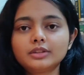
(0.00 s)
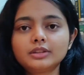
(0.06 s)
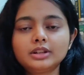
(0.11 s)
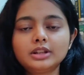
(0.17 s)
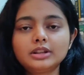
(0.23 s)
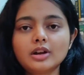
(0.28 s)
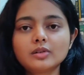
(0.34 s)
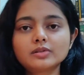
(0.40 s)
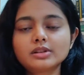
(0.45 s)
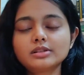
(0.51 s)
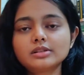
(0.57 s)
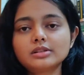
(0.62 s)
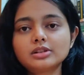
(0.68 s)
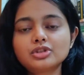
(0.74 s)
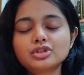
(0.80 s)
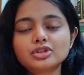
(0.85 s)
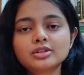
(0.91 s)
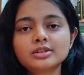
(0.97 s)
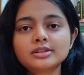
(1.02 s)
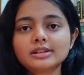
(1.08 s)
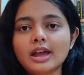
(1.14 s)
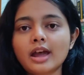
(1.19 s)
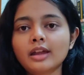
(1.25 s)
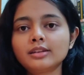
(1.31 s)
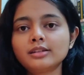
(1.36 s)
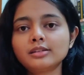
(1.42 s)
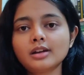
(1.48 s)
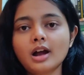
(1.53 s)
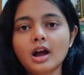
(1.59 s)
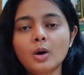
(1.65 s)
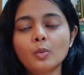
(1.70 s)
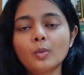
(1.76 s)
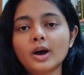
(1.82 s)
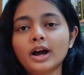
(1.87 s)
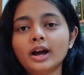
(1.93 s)
3000 Stitches and
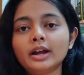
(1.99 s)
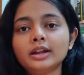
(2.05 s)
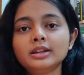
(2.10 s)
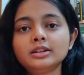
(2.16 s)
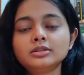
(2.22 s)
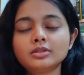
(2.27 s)
How I